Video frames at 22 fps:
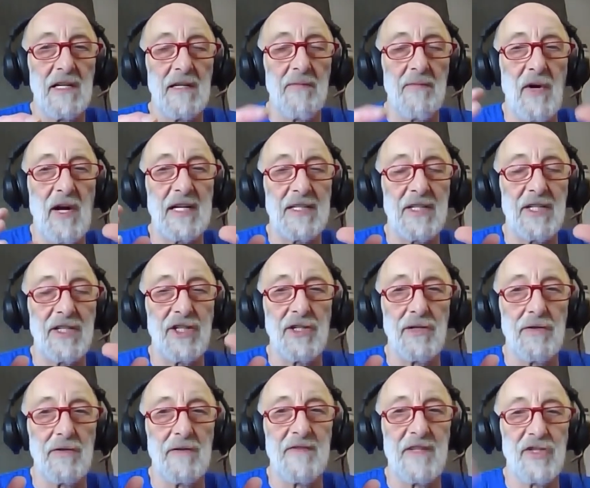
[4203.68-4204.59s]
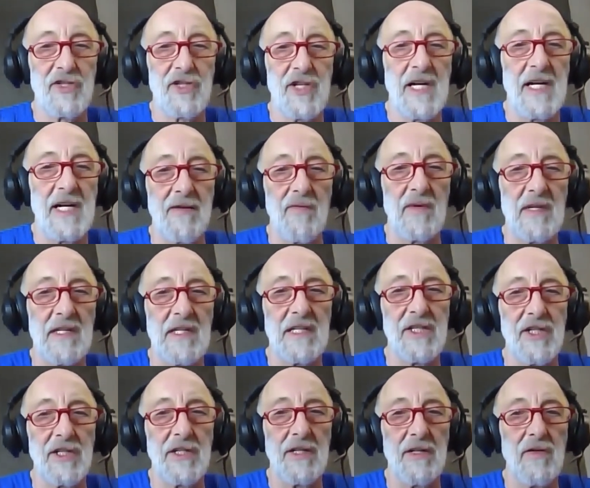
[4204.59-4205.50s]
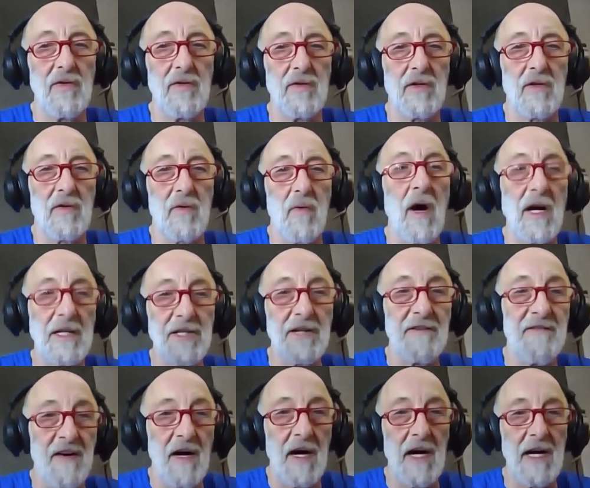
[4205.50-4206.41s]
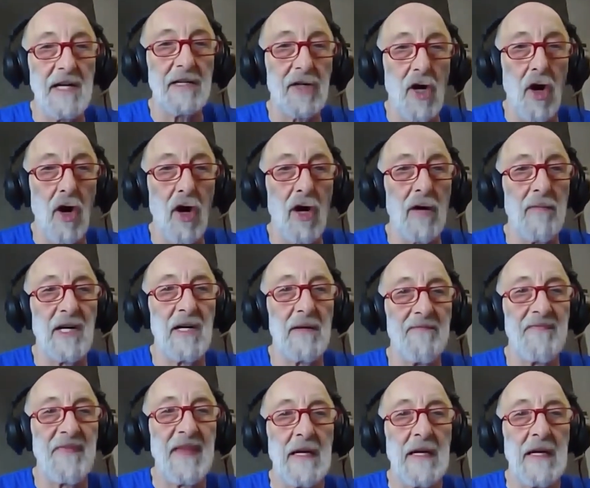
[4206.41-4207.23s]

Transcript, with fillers: practitioner of the Jain religion who quantified karma